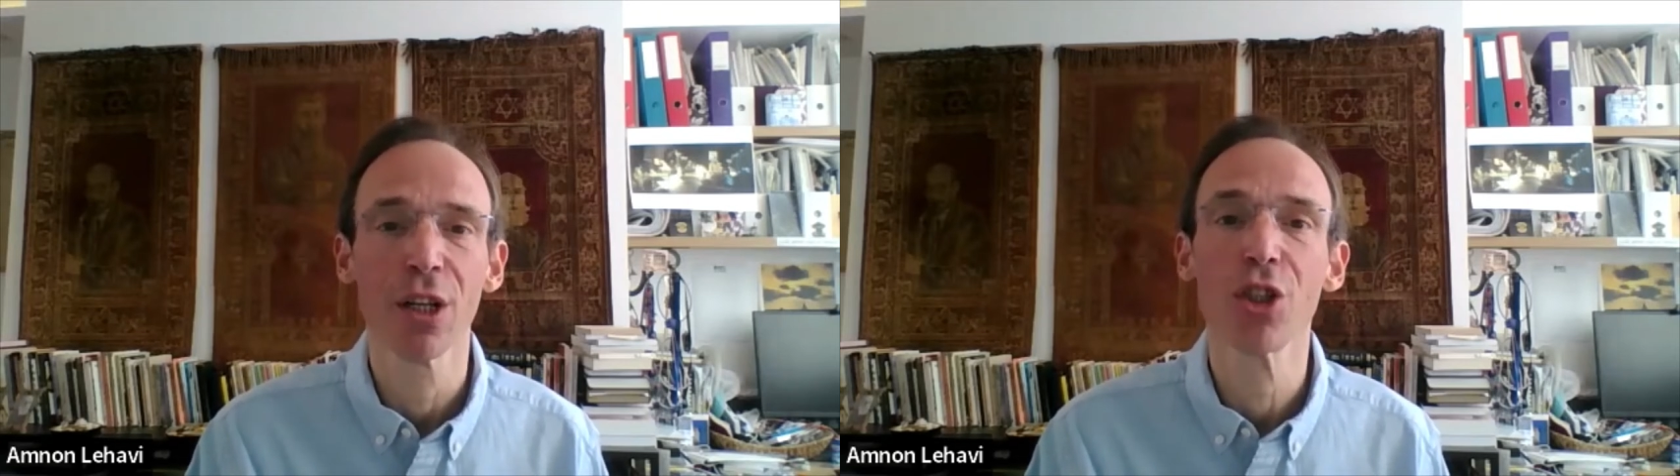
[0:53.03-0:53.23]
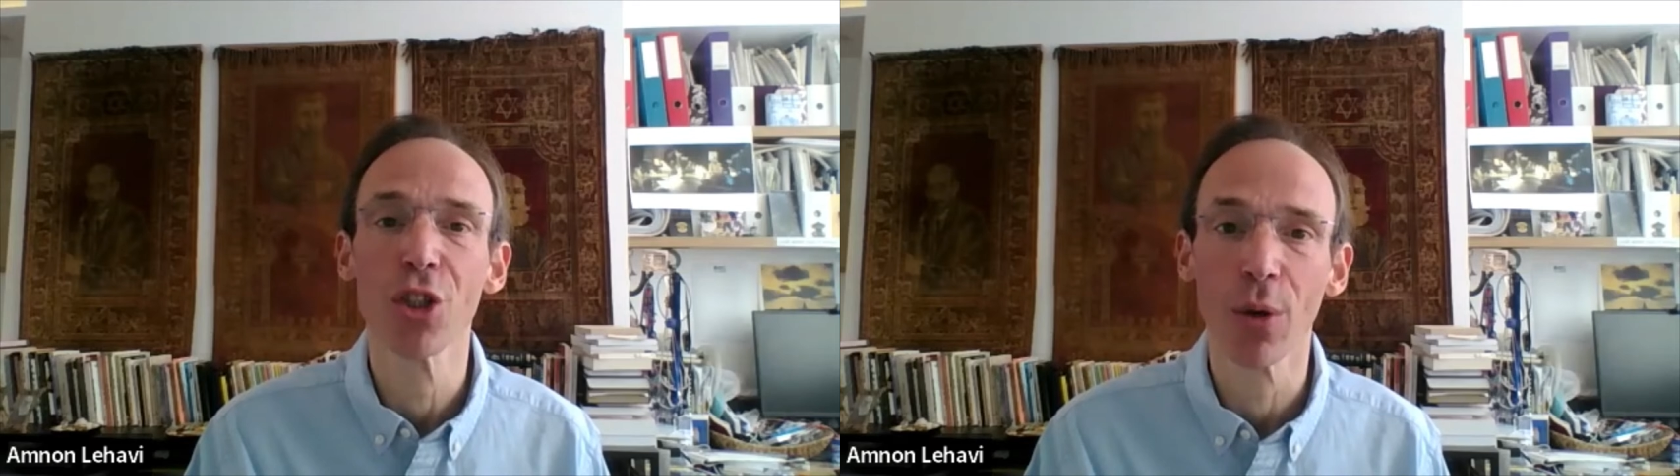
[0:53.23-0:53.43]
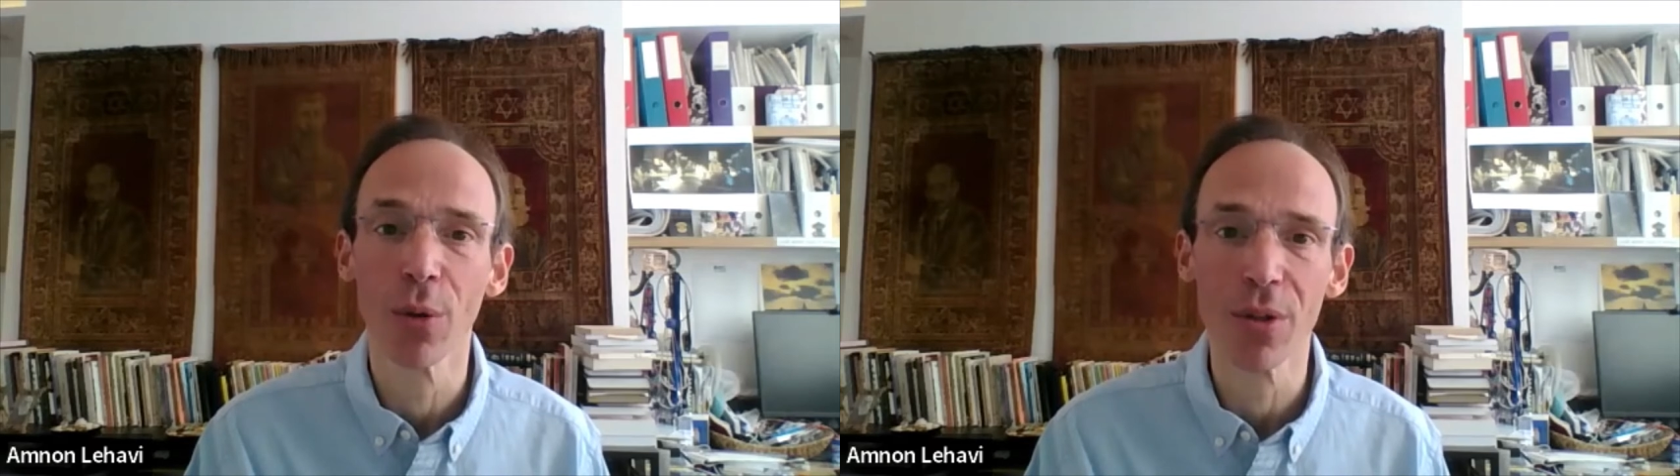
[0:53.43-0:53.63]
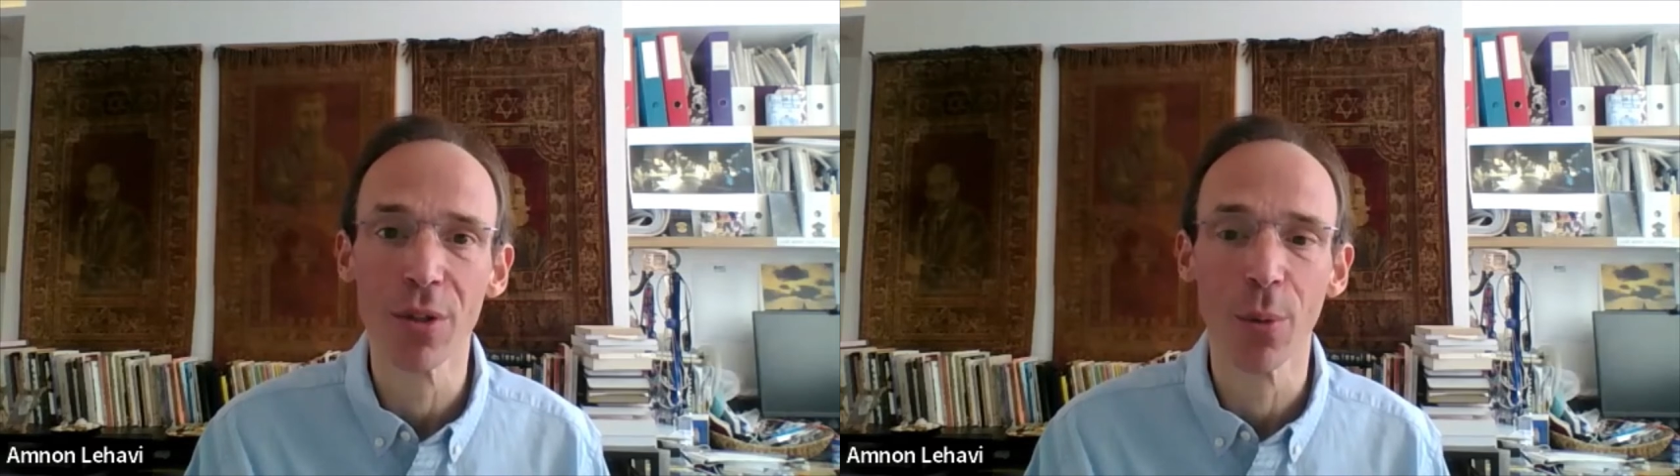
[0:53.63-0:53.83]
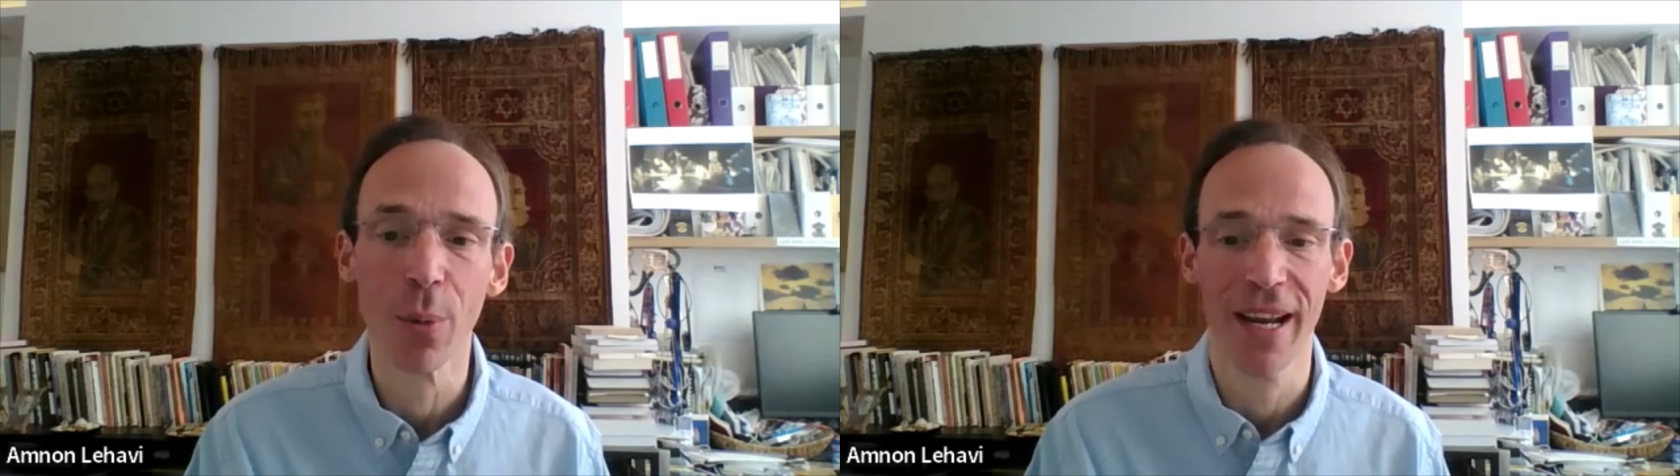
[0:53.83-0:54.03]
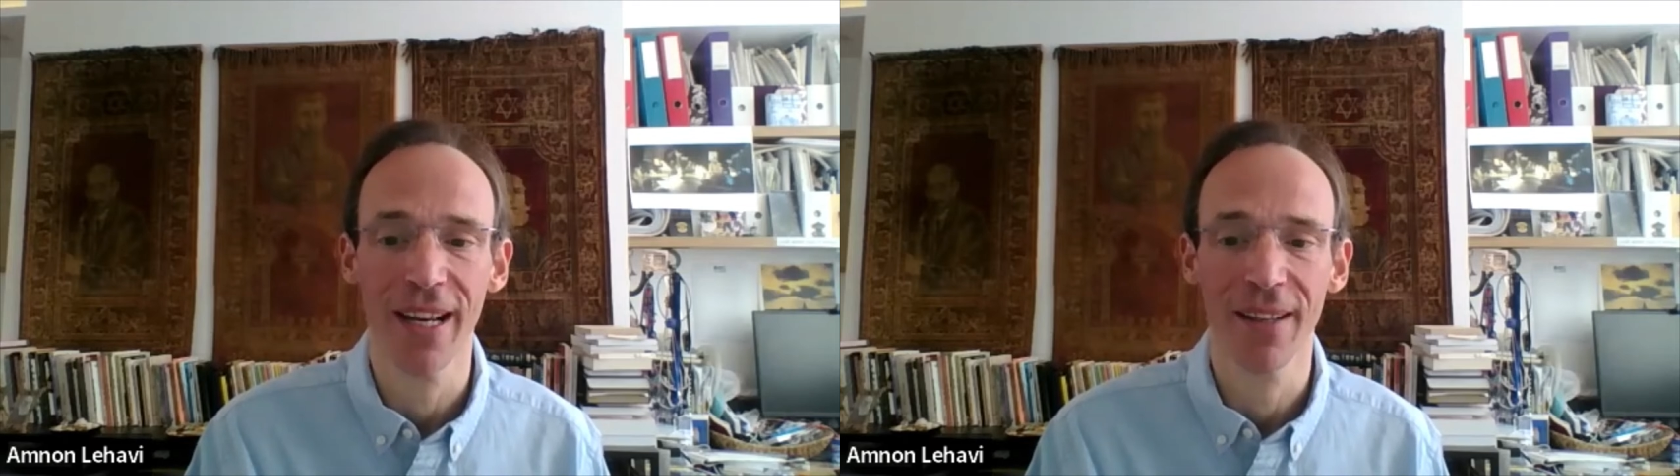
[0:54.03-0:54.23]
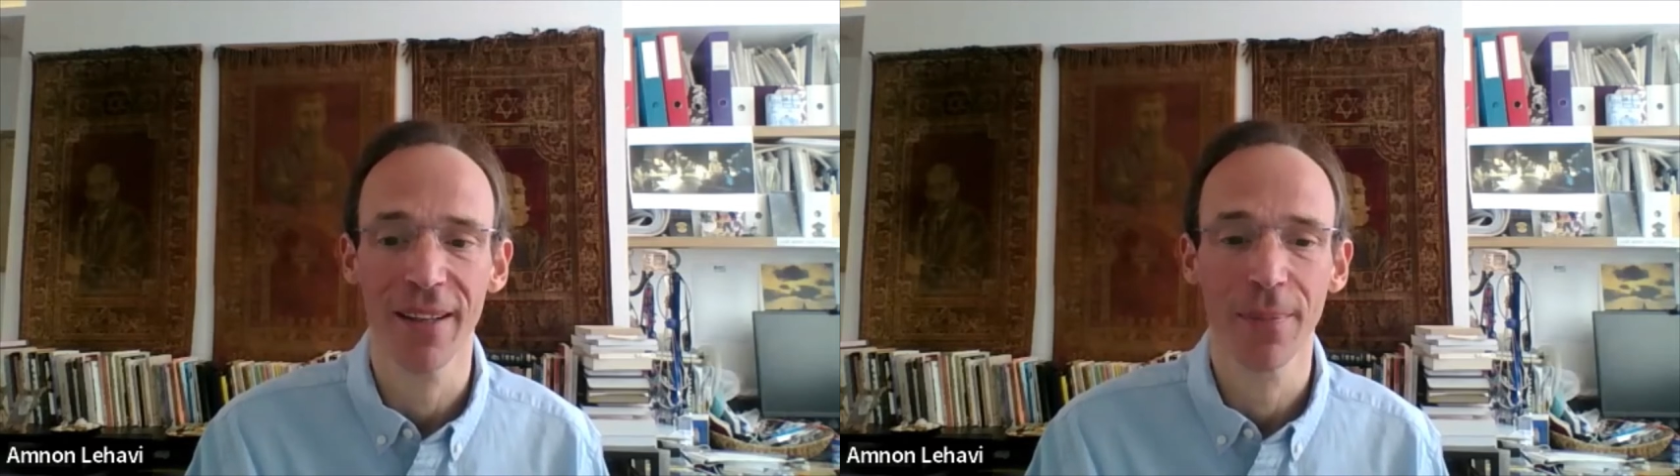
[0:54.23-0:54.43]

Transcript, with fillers: showed us the way